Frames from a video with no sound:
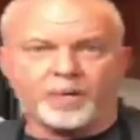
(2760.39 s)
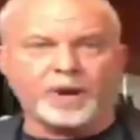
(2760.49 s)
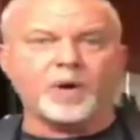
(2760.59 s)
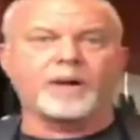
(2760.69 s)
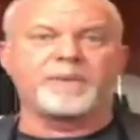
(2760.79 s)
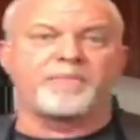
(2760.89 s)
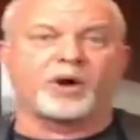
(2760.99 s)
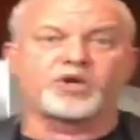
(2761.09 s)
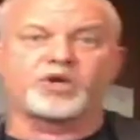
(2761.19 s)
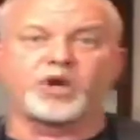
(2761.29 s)
and we want them to be
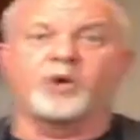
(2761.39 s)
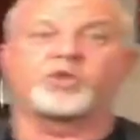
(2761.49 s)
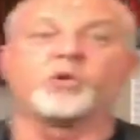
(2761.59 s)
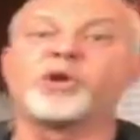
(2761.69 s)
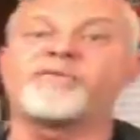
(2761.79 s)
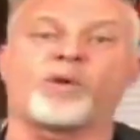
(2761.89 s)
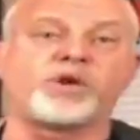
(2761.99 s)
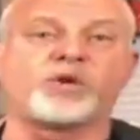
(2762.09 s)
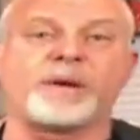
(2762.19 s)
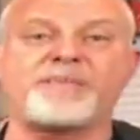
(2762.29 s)
part of the show. So look forward
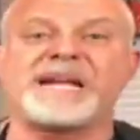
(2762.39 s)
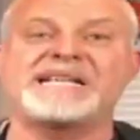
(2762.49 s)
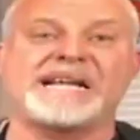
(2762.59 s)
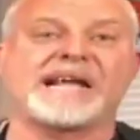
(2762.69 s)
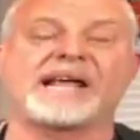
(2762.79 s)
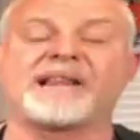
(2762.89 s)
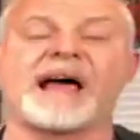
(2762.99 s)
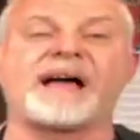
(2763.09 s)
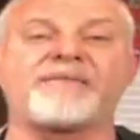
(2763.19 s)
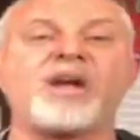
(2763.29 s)
to a PTK
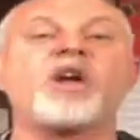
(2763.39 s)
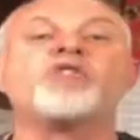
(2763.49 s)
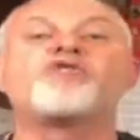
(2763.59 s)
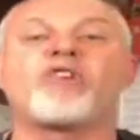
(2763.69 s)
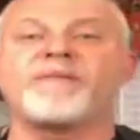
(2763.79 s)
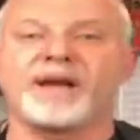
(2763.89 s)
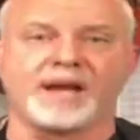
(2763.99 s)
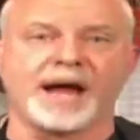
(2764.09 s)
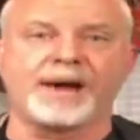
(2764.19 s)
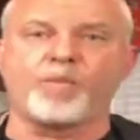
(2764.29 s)
Live trivia
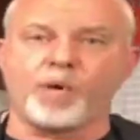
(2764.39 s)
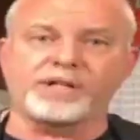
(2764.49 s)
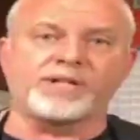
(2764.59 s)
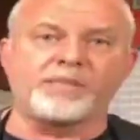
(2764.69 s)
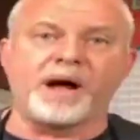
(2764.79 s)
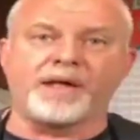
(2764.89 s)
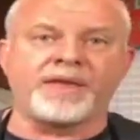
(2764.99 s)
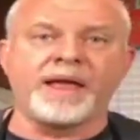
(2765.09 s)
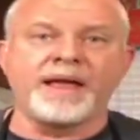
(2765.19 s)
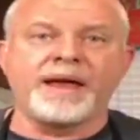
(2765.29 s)
night once a month
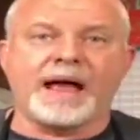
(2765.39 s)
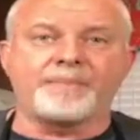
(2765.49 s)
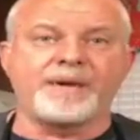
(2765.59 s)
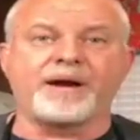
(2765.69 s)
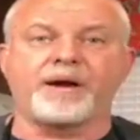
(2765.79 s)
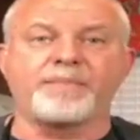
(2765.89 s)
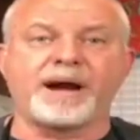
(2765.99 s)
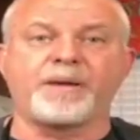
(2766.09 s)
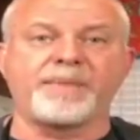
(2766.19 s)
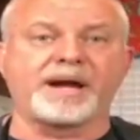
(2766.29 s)
at
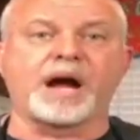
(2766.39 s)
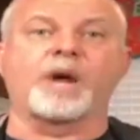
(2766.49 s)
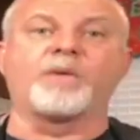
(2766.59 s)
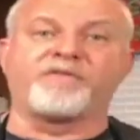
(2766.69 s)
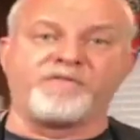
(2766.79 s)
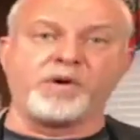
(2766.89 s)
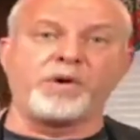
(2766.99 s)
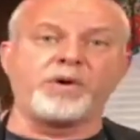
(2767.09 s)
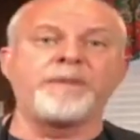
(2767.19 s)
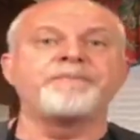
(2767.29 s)
Bear and Peacock with
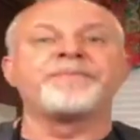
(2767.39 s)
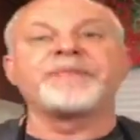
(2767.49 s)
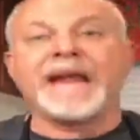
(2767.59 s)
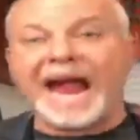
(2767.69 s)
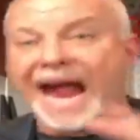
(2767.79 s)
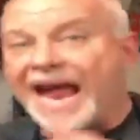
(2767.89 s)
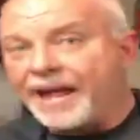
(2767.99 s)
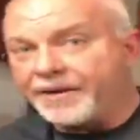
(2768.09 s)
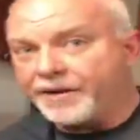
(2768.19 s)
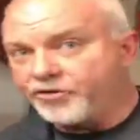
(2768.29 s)
food
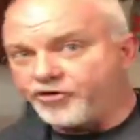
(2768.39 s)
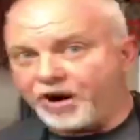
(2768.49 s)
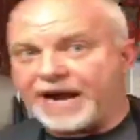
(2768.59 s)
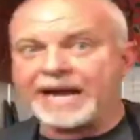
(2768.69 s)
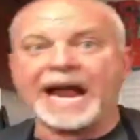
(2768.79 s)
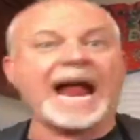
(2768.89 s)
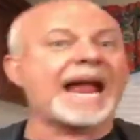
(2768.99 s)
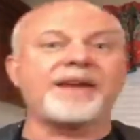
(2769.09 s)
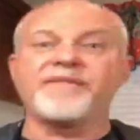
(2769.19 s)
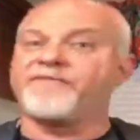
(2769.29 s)
and drink
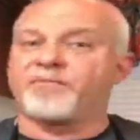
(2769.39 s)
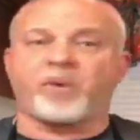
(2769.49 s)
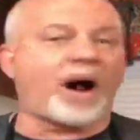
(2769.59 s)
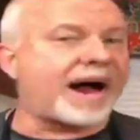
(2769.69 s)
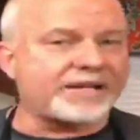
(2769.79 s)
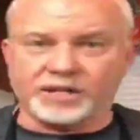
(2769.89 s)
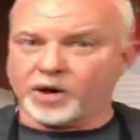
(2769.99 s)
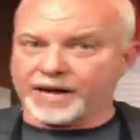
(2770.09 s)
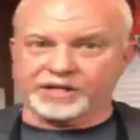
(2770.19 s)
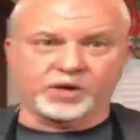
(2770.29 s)
and prizes,
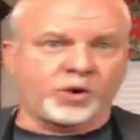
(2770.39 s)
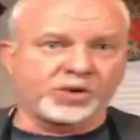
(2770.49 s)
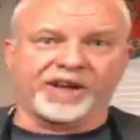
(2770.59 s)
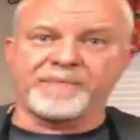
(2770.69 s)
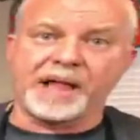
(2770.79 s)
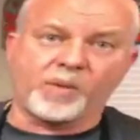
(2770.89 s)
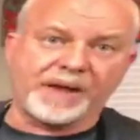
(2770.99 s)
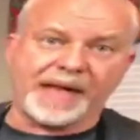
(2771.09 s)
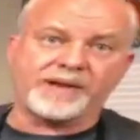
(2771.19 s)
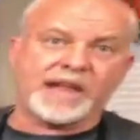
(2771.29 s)
all kinds of cool stuff. By the
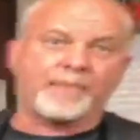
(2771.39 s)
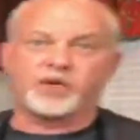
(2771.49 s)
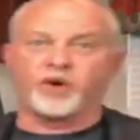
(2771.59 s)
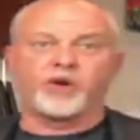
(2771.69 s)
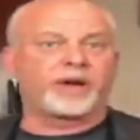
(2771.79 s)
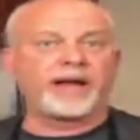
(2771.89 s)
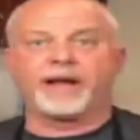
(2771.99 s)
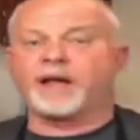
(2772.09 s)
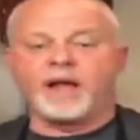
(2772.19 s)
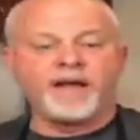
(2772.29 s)
way, that Tapaturo
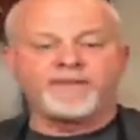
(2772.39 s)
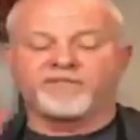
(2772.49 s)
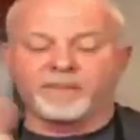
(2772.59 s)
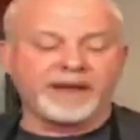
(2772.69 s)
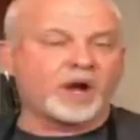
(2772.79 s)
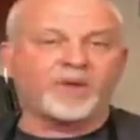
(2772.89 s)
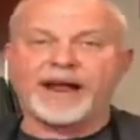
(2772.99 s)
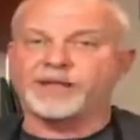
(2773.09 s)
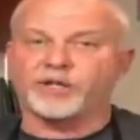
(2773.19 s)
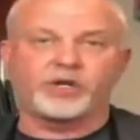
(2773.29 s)
gig, flamenco
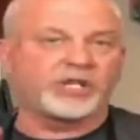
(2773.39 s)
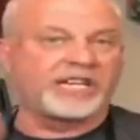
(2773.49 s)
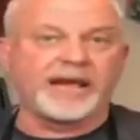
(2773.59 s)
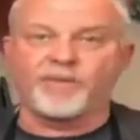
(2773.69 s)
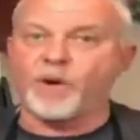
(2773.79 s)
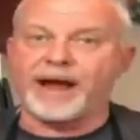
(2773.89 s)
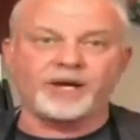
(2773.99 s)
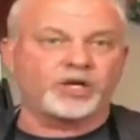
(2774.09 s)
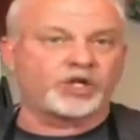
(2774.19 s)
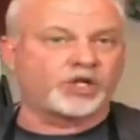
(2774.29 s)
dancers,
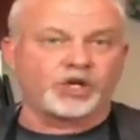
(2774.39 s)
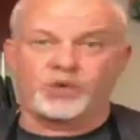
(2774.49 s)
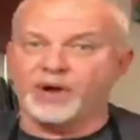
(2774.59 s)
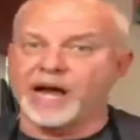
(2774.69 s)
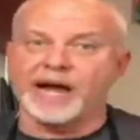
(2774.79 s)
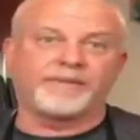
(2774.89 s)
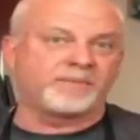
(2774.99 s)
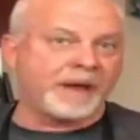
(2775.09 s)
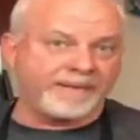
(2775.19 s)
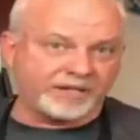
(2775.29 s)
giveaways, shoe knives,
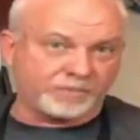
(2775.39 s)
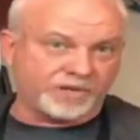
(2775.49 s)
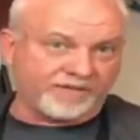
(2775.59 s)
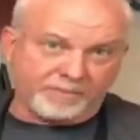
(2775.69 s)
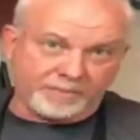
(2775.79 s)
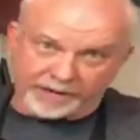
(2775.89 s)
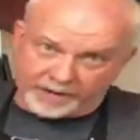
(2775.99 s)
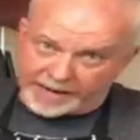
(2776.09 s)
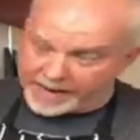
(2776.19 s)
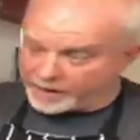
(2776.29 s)
maybe some stuff from Big
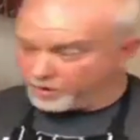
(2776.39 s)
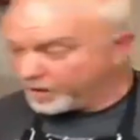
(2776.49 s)
Green Egg, who